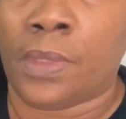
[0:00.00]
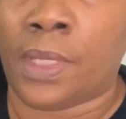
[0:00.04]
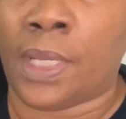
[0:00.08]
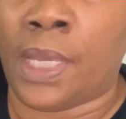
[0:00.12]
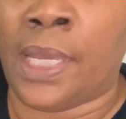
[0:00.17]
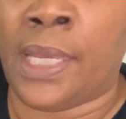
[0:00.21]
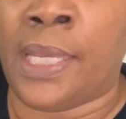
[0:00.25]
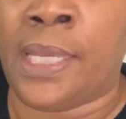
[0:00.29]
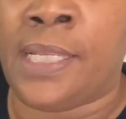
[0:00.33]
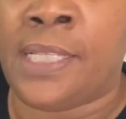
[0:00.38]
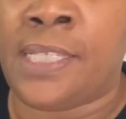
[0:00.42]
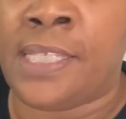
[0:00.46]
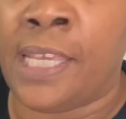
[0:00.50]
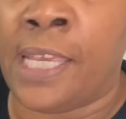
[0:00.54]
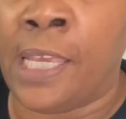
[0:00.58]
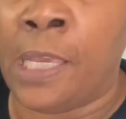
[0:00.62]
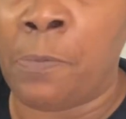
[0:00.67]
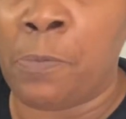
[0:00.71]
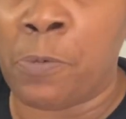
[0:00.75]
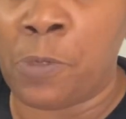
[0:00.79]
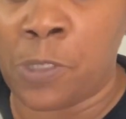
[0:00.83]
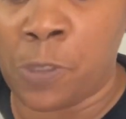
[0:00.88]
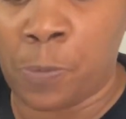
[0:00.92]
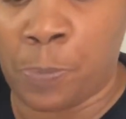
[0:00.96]
a
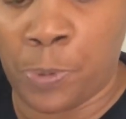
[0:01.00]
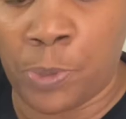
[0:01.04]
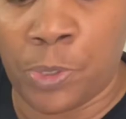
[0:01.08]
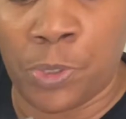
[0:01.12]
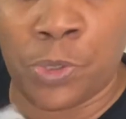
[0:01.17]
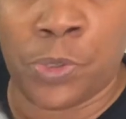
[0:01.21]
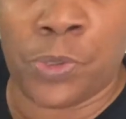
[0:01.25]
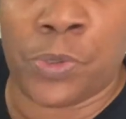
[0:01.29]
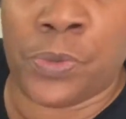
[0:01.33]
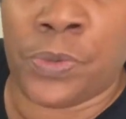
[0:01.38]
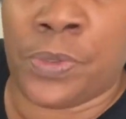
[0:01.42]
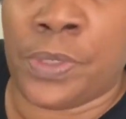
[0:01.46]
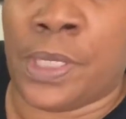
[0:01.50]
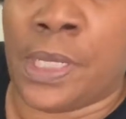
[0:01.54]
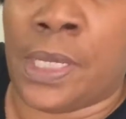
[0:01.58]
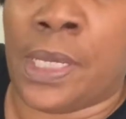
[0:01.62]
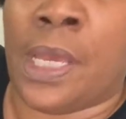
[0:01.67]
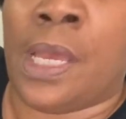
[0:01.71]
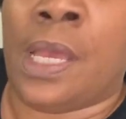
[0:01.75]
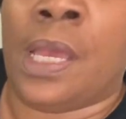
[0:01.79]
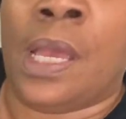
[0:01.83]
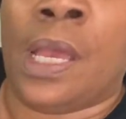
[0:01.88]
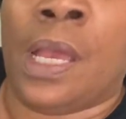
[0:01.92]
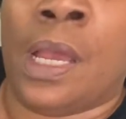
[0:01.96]
tablespoon
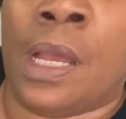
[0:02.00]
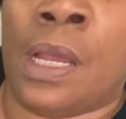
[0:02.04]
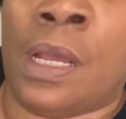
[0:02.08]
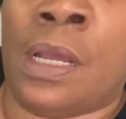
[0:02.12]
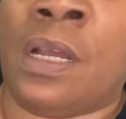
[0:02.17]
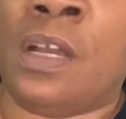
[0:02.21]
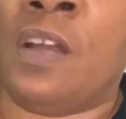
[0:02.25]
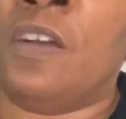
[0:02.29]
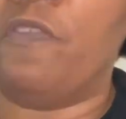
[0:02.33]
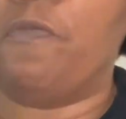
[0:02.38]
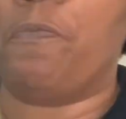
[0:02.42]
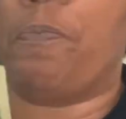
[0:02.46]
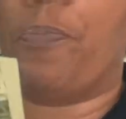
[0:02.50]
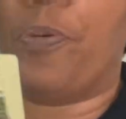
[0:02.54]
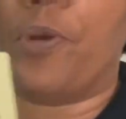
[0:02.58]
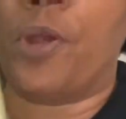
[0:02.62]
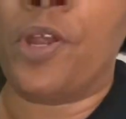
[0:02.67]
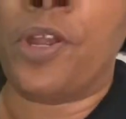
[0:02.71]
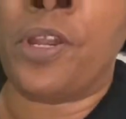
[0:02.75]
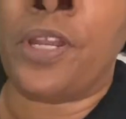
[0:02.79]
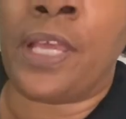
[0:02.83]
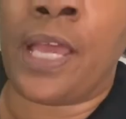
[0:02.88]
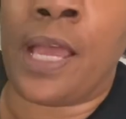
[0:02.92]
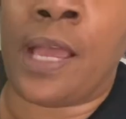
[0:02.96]
of
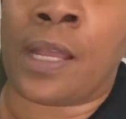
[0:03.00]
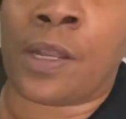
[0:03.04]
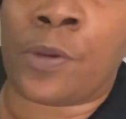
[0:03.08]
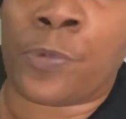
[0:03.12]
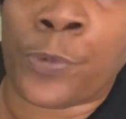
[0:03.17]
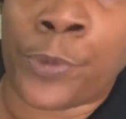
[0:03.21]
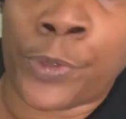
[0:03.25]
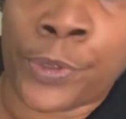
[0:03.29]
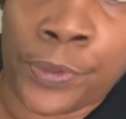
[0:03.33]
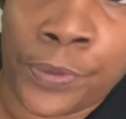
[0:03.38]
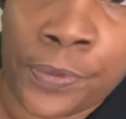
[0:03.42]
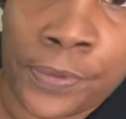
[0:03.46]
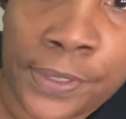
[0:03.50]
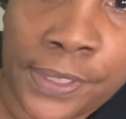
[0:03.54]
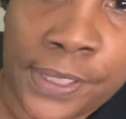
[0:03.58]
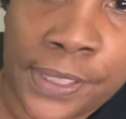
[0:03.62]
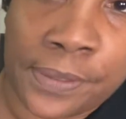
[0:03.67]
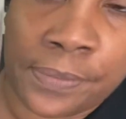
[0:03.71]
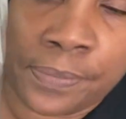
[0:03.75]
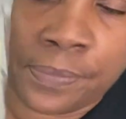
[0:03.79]
burdock root,